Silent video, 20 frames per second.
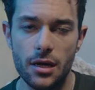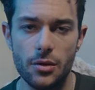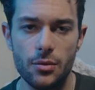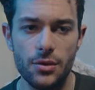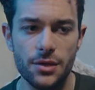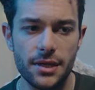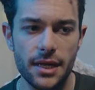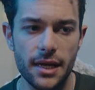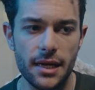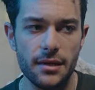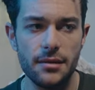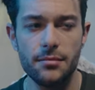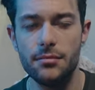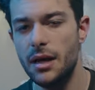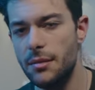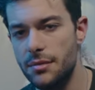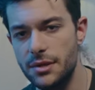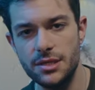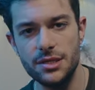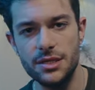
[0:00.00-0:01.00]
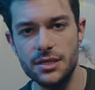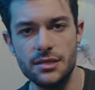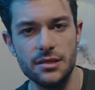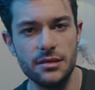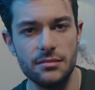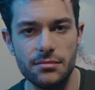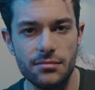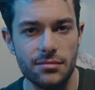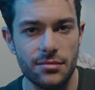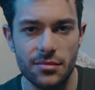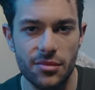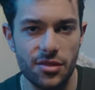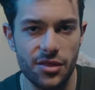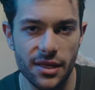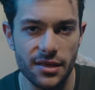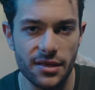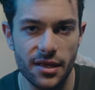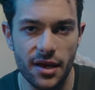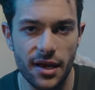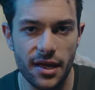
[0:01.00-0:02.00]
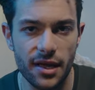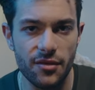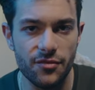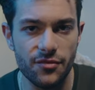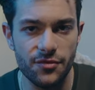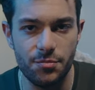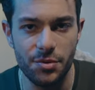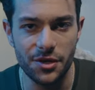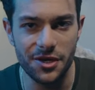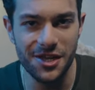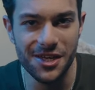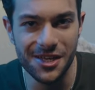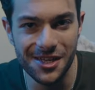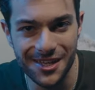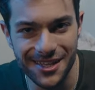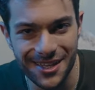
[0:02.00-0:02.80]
I don't want that. Maybe it's just a thing that I have, but